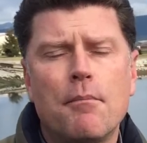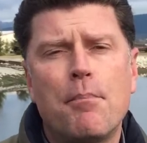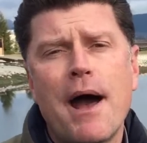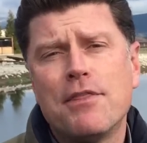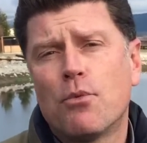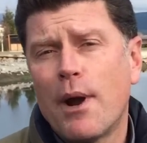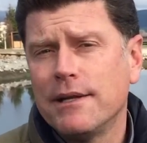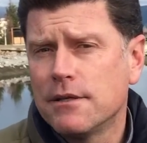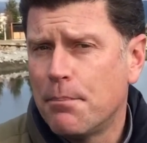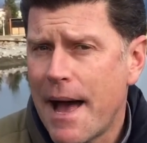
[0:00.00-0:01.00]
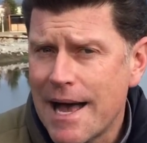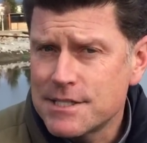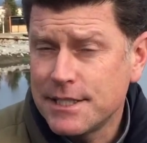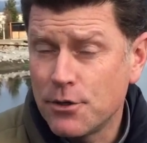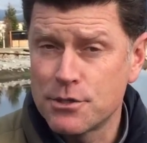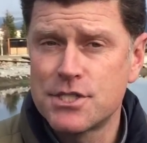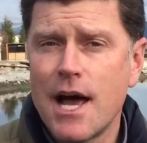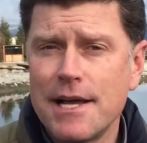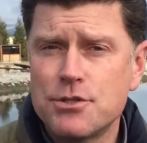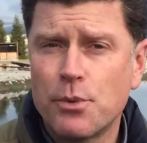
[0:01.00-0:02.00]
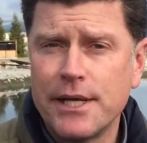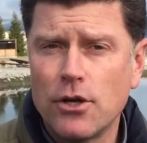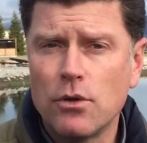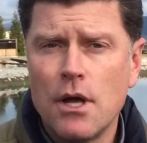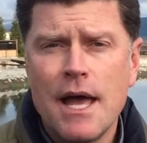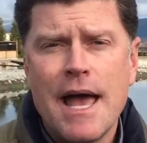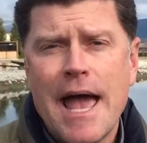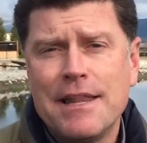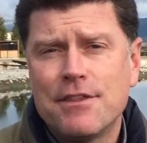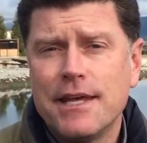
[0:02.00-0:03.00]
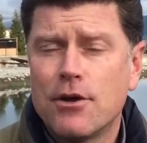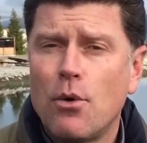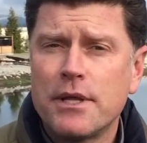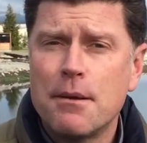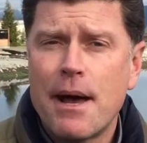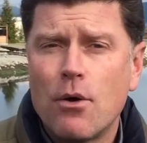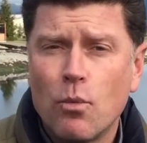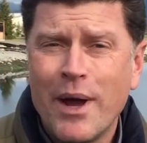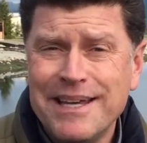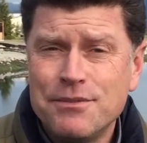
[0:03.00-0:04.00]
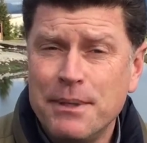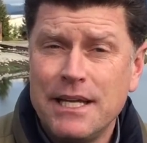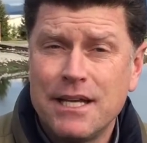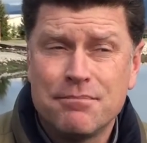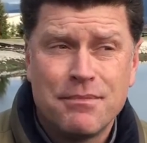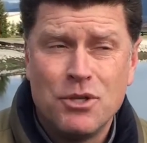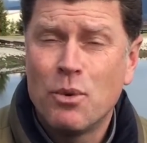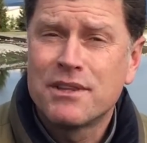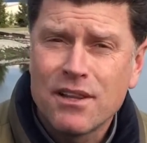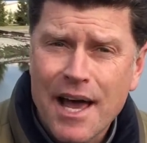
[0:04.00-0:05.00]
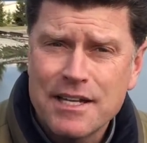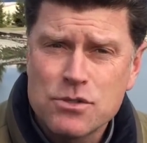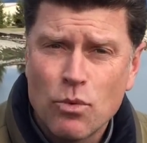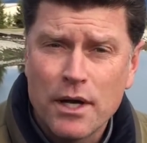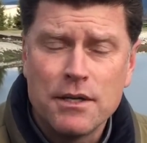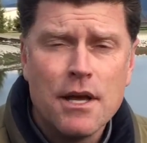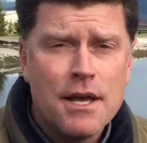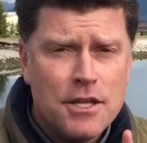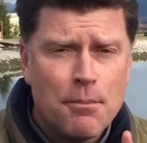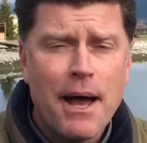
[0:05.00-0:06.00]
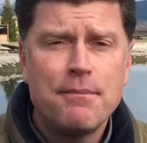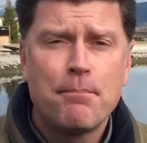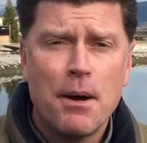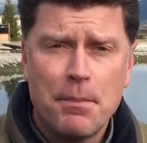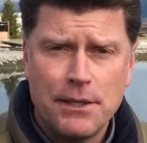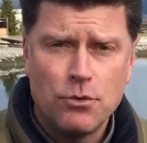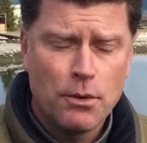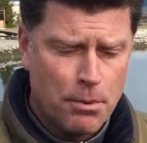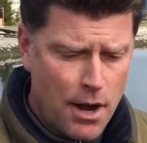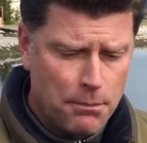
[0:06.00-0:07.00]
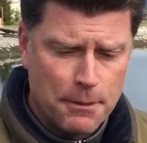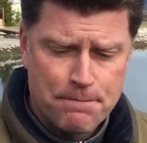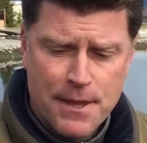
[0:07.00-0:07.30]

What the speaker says: by the right capacity or size reel and think only about weight, meaning you want the lightest one, you might bump into a problem.